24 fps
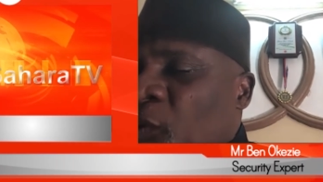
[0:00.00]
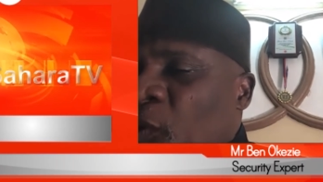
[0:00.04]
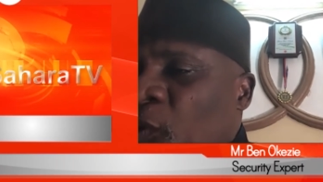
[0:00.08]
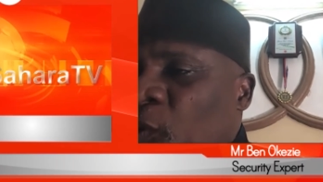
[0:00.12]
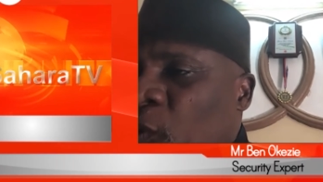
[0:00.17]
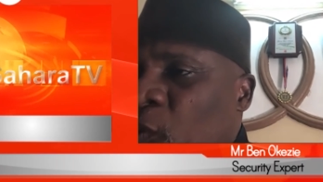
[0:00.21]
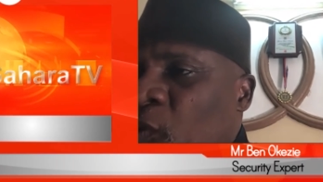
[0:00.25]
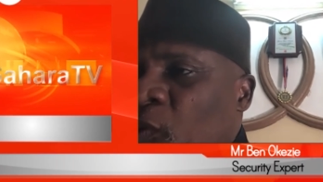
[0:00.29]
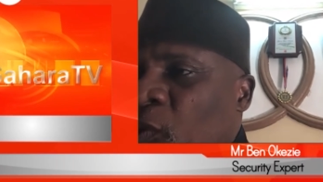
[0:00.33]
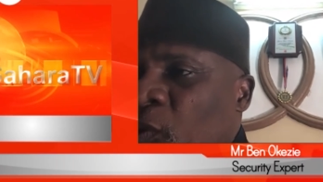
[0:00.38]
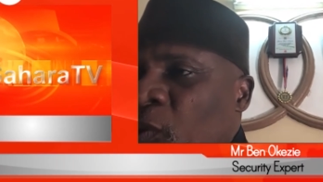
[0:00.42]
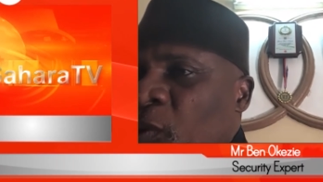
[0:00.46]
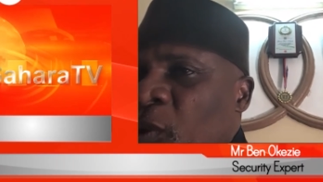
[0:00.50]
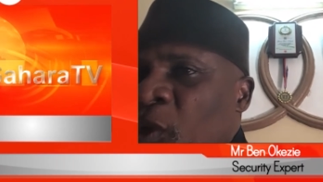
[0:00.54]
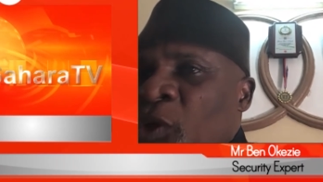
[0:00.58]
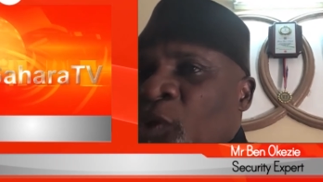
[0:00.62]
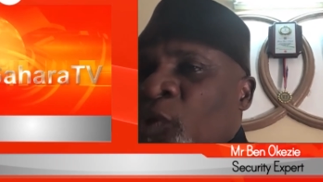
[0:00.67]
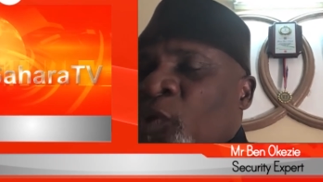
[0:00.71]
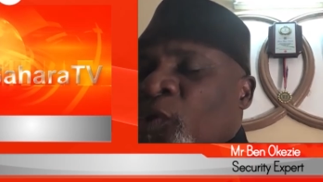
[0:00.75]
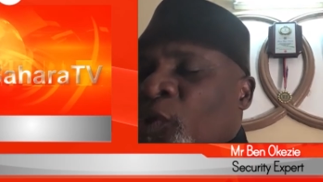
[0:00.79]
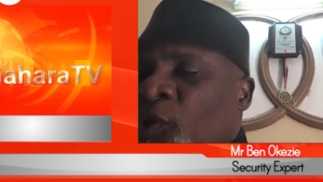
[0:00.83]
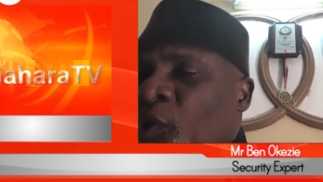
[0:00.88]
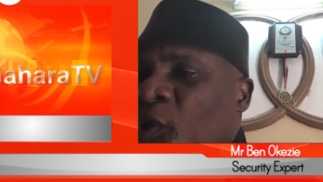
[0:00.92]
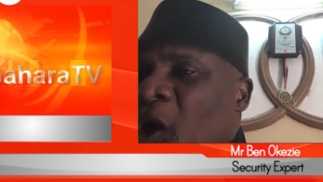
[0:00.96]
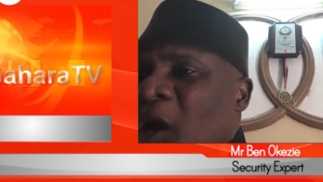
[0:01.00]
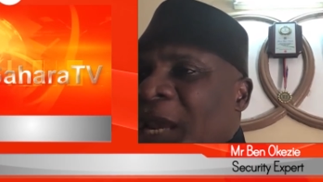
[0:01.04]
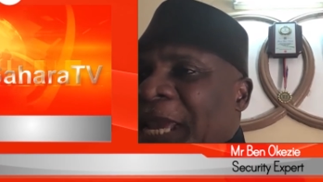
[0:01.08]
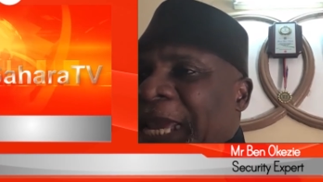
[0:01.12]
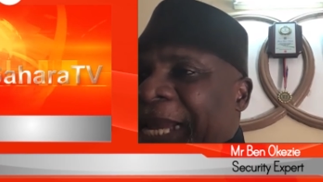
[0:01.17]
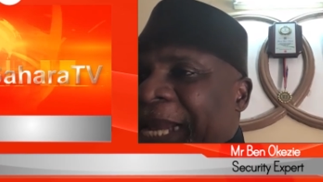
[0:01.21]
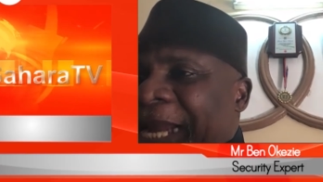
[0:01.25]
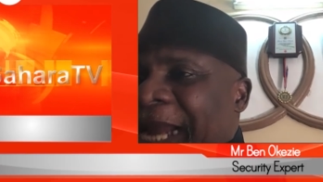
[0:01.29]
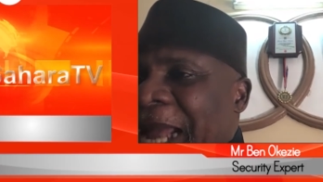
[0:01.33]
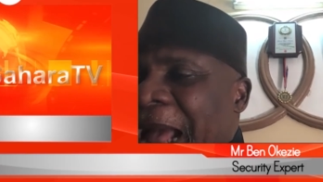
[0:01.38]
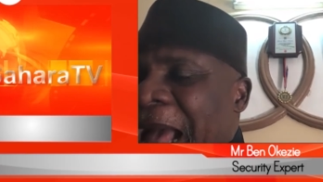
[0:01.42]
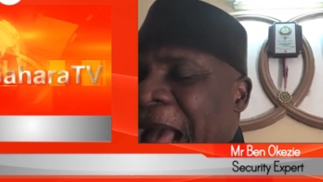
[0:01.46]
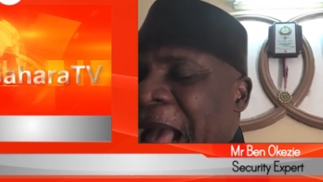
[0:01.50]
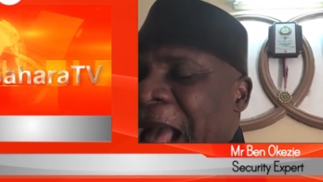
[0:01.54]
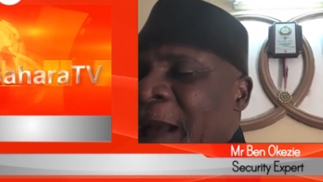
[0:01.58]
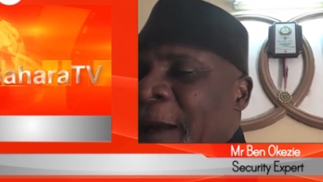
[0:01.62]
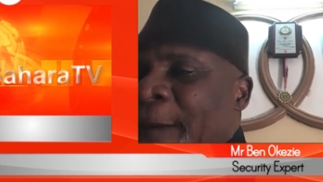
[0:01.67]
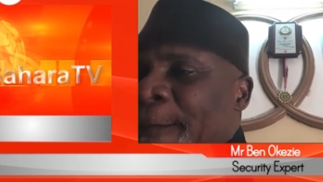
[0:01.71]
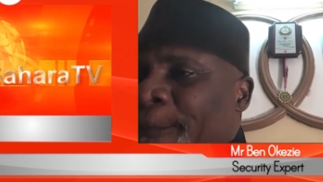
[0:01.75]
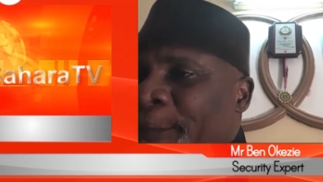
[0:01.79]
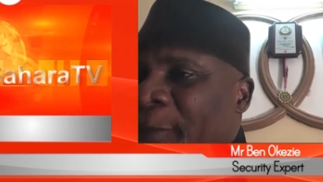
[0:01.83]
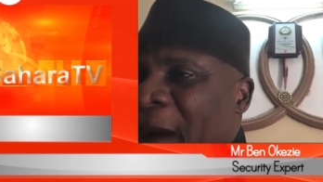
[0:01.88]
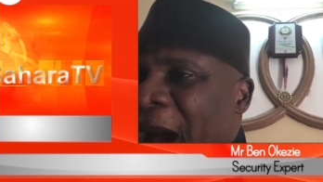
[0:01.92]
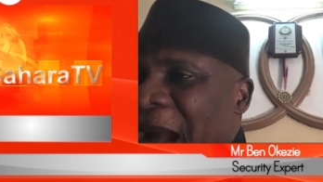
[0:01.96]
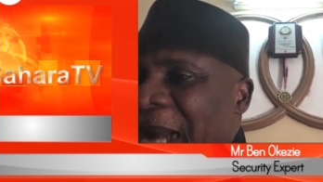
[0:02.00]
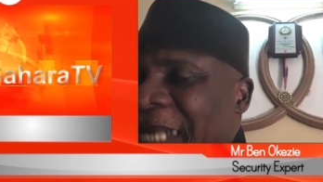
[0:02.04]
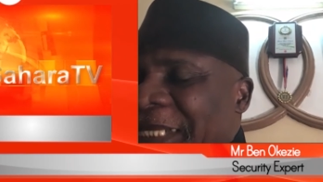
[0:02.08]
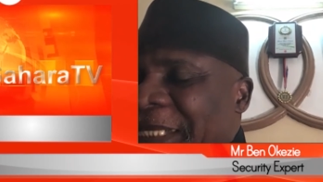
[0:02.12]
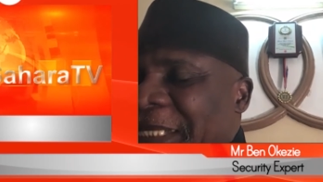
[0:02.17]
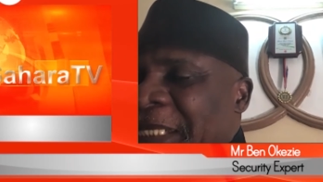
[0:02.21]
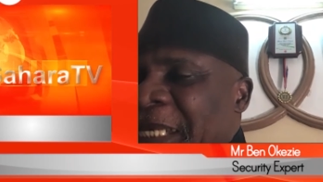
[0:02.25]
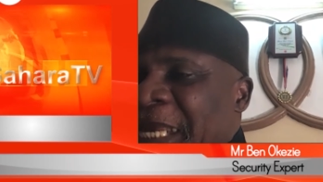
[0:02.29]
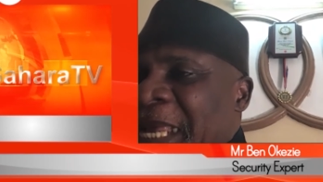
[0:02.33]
to school you saw a car parked